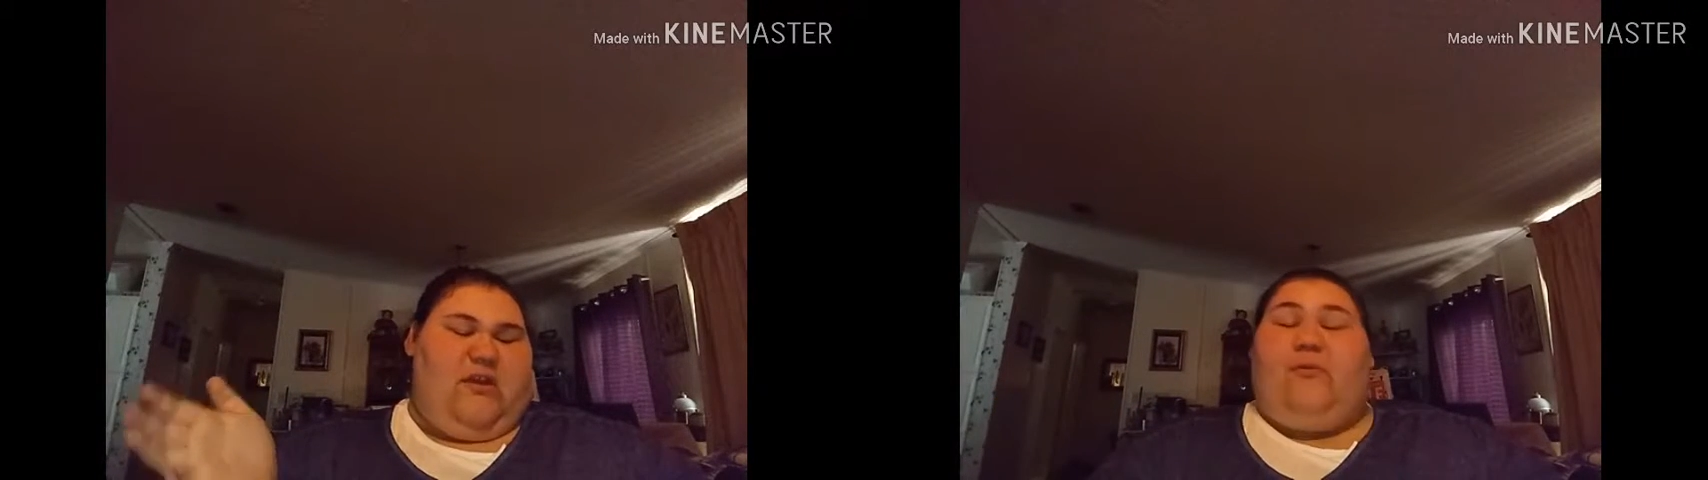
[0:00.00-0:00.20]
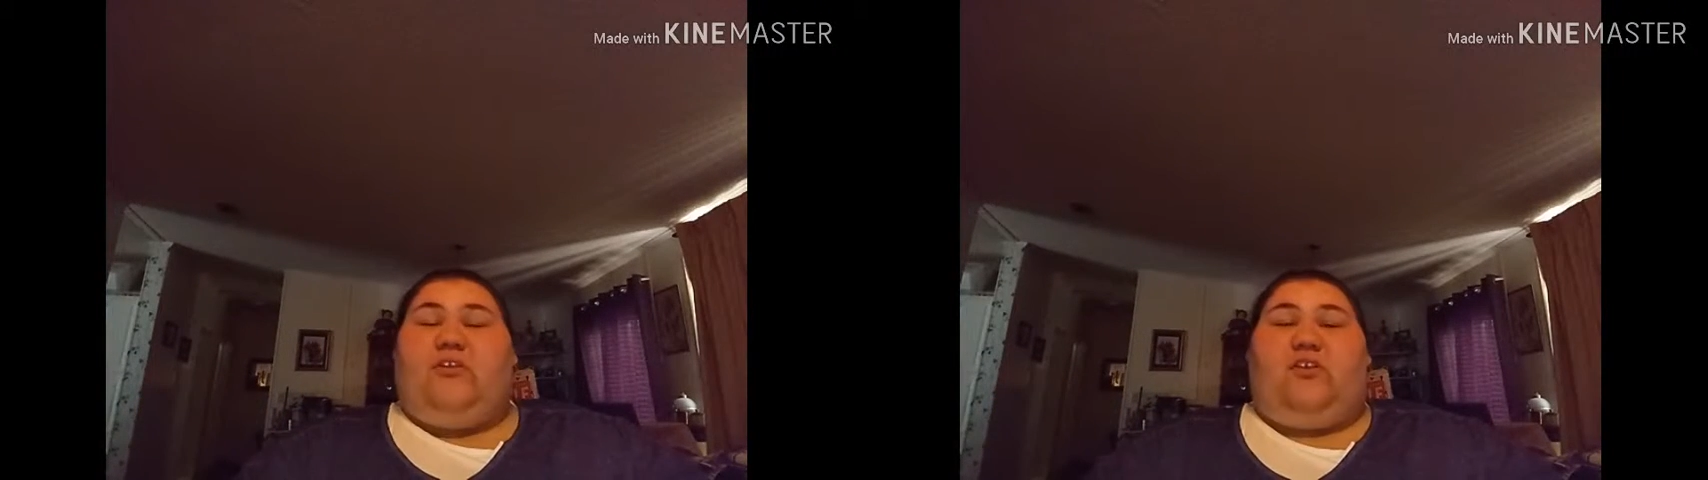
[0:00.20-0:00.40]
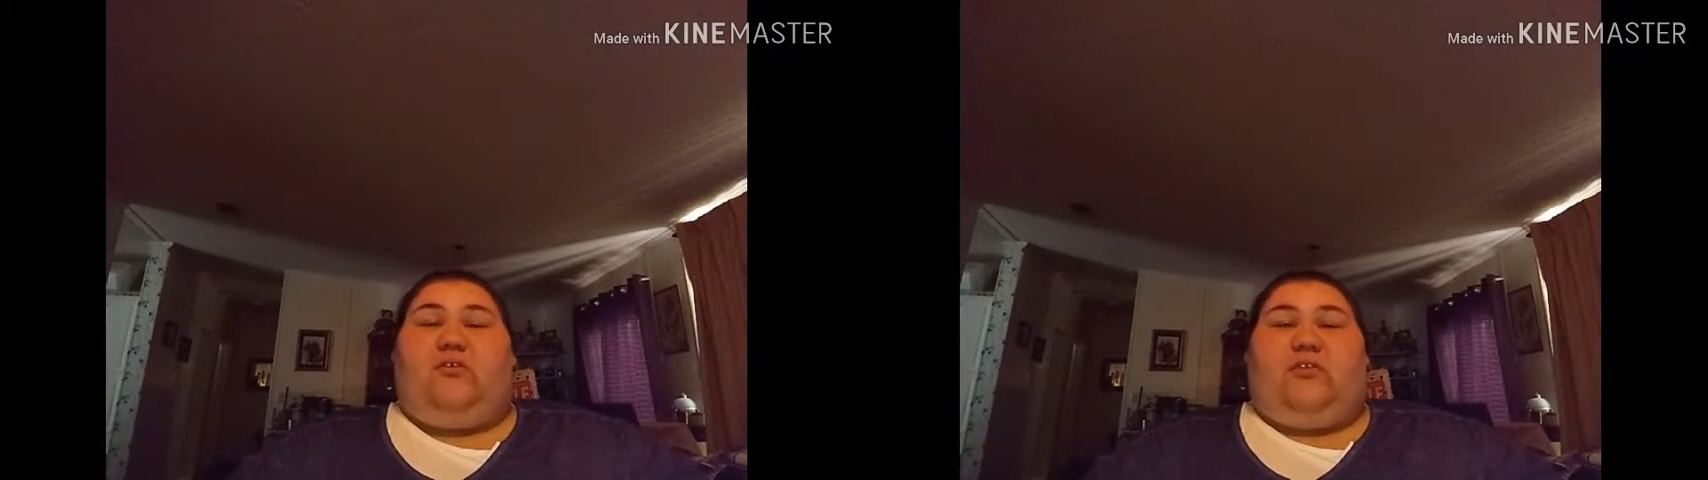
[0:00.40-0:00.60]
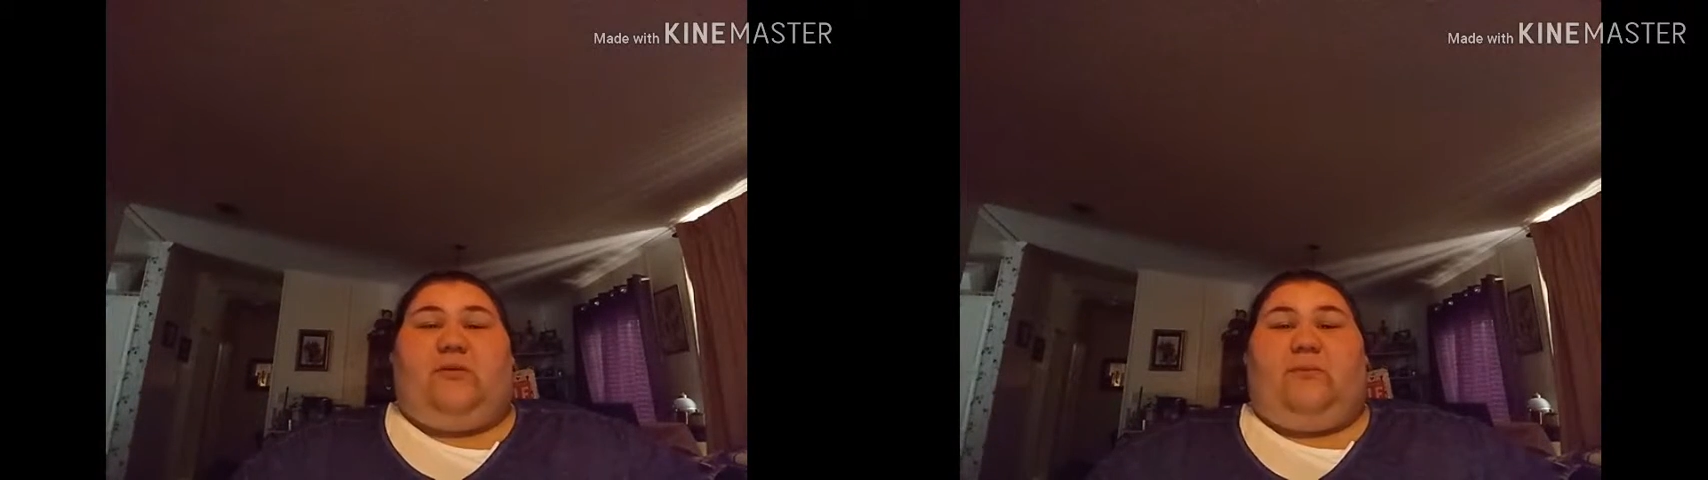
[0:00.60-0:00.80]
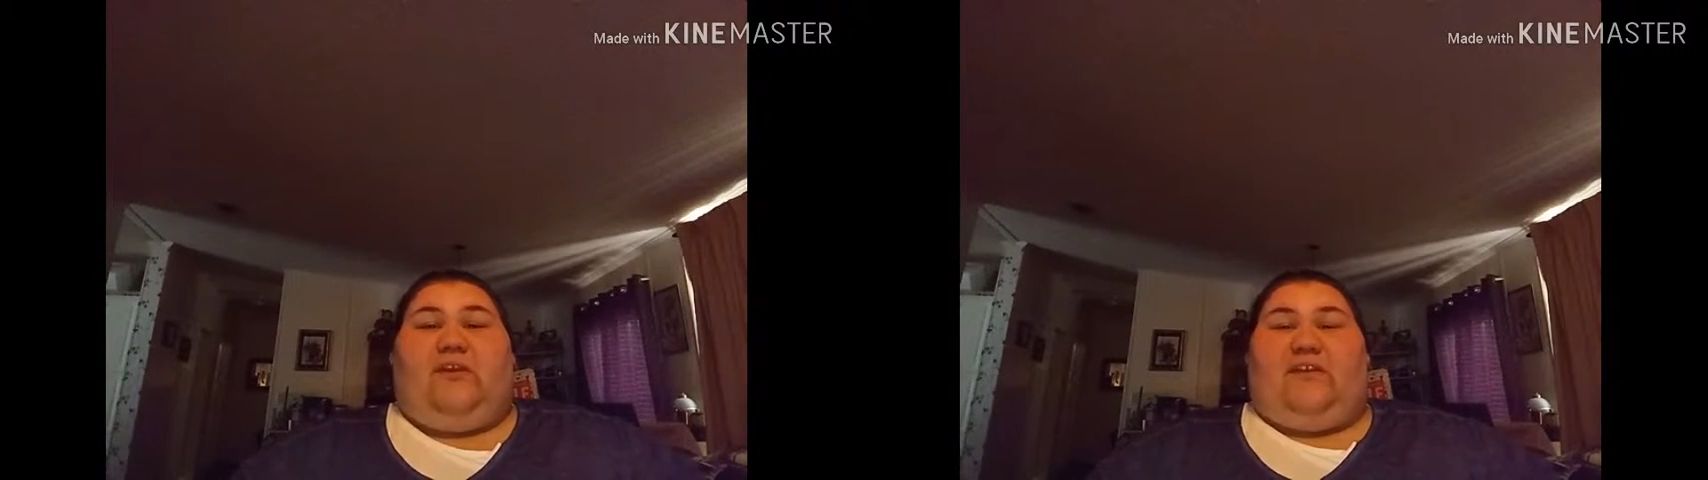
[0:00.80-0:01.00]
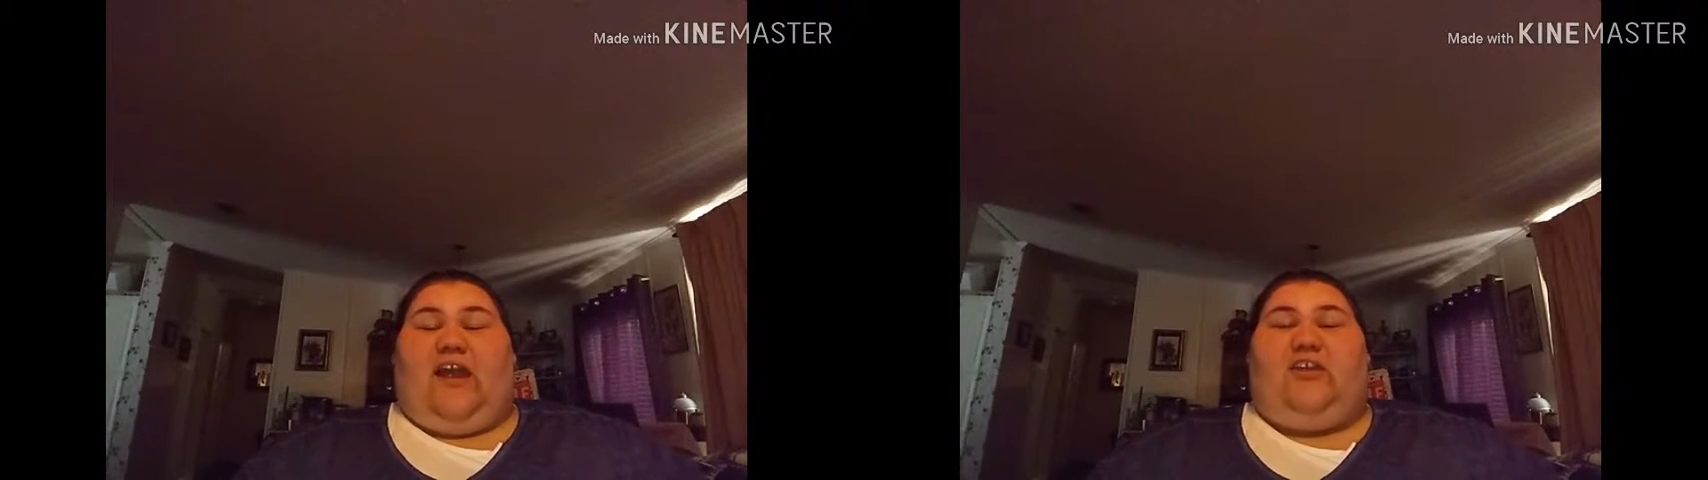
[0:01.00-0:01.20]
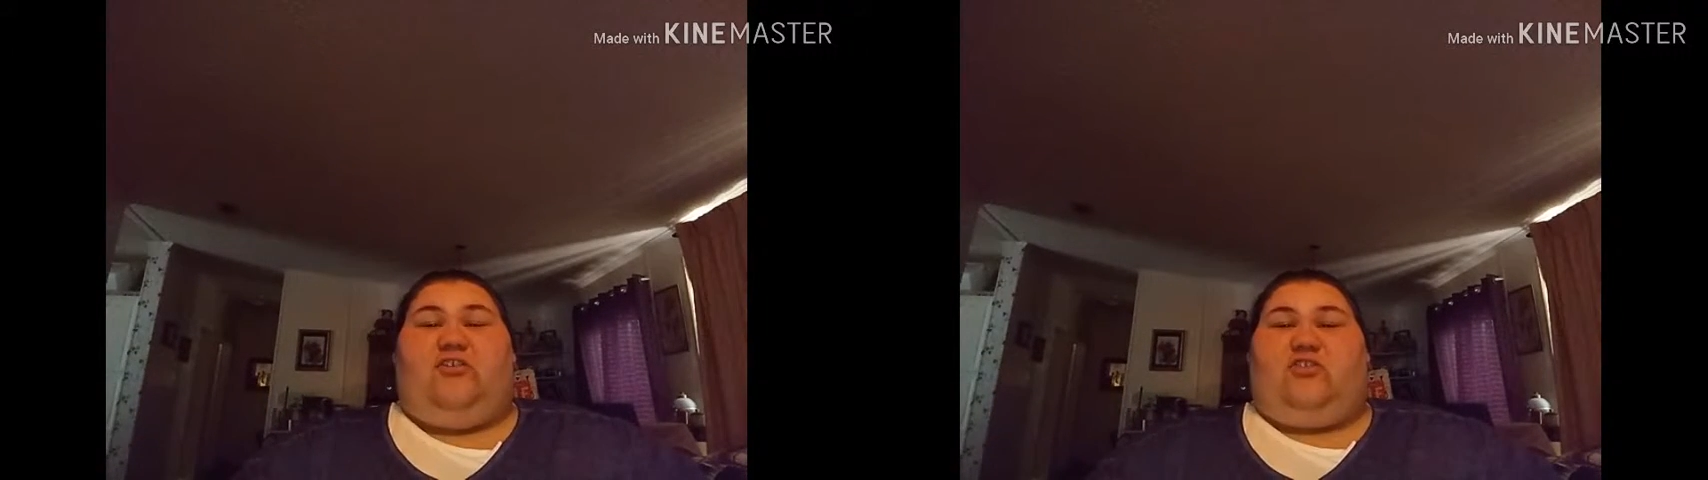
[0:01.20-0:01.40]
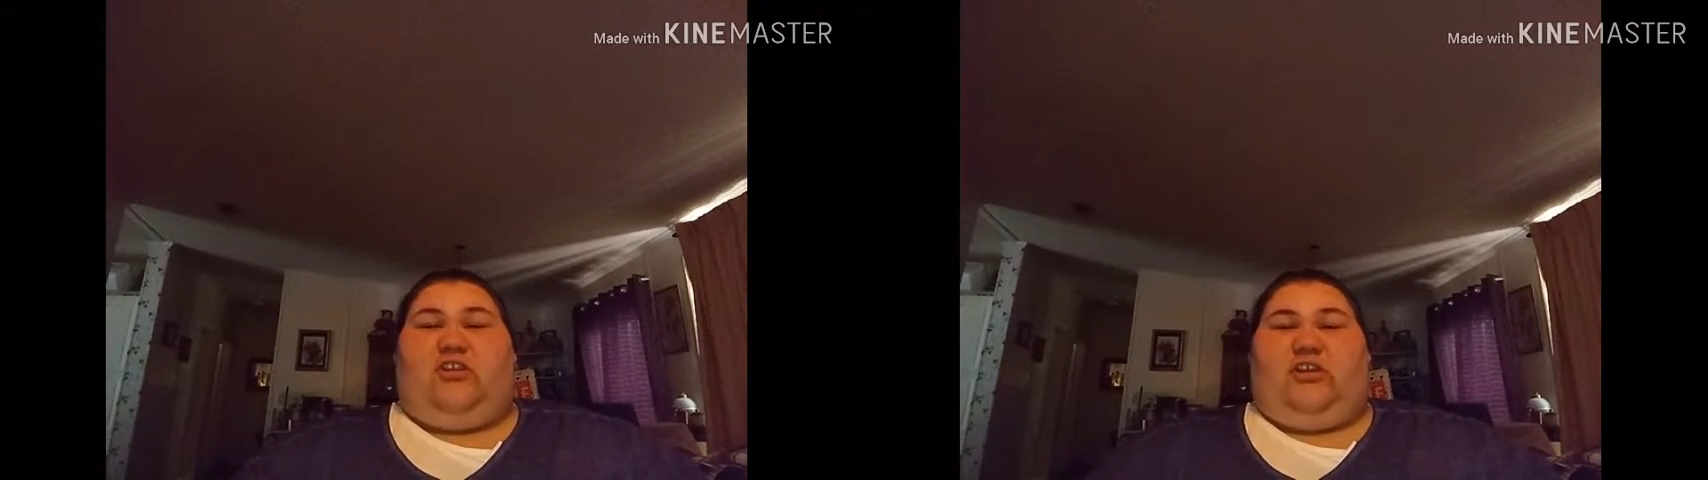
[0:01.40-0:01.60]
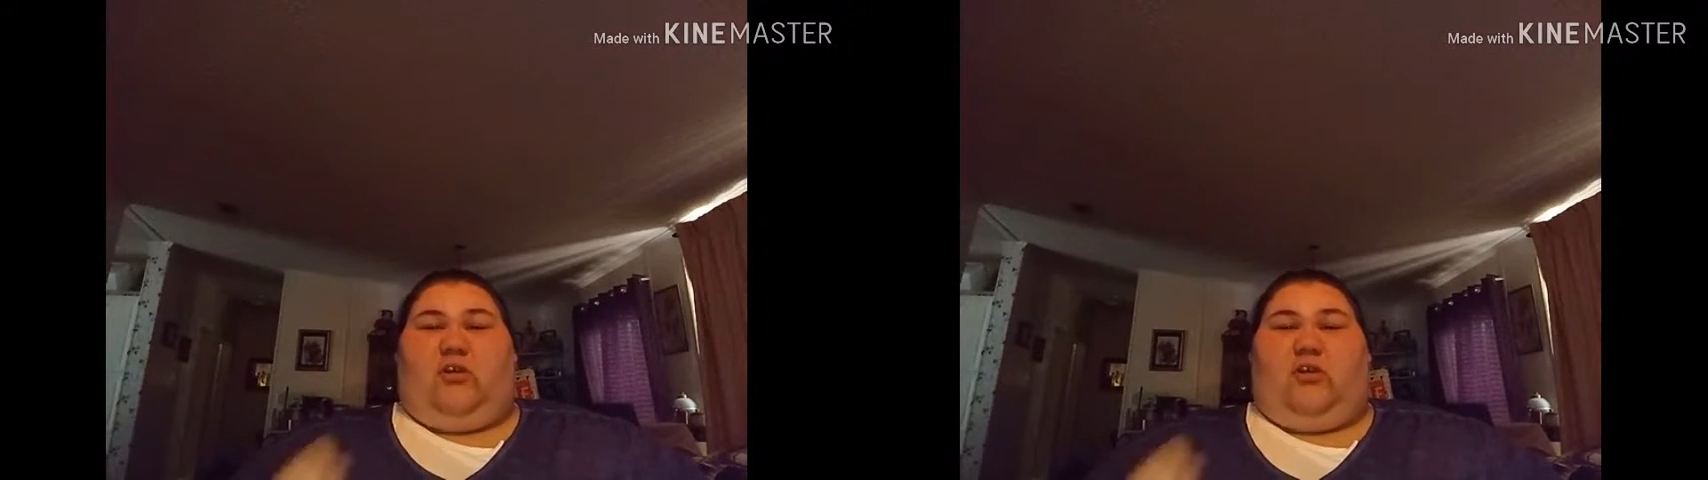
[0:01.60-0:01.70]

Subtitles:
I would use it because I usually